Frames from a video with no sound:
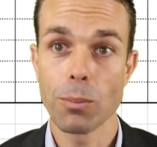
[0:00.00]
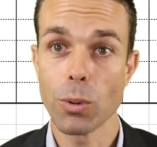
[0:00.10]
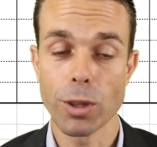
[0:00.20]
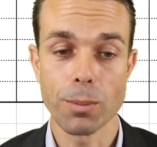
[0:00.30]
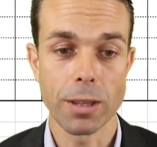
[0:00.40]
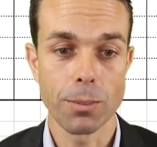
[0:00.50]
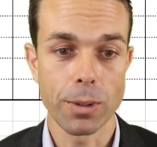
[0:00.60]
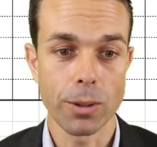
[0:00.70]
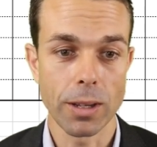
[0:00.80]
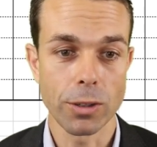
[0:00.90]
put them in the
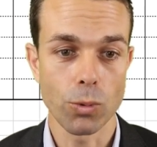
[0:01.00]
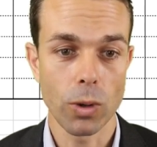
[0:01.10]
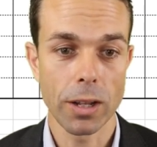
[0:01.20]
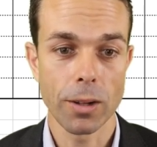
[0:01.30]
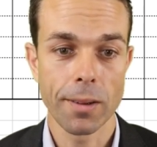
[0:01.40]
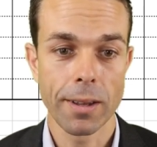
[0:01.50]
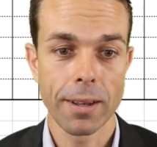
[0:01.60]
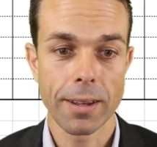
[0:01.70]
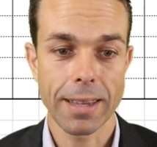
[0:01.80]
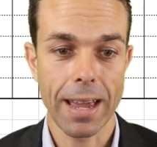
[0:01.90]
middle as well,
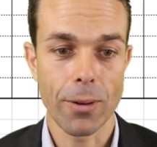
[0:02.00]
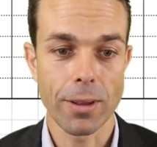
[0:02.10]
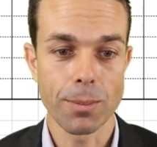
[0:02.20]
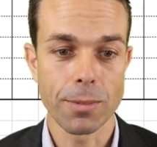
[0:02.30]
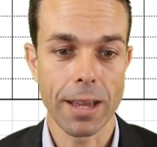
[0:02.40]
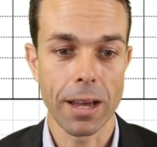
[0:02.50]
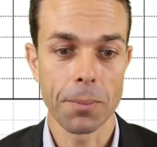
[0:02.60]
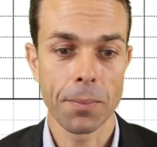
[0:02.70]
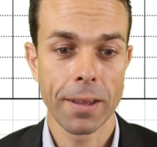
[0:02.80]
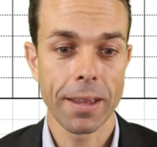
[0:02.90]
carry them down,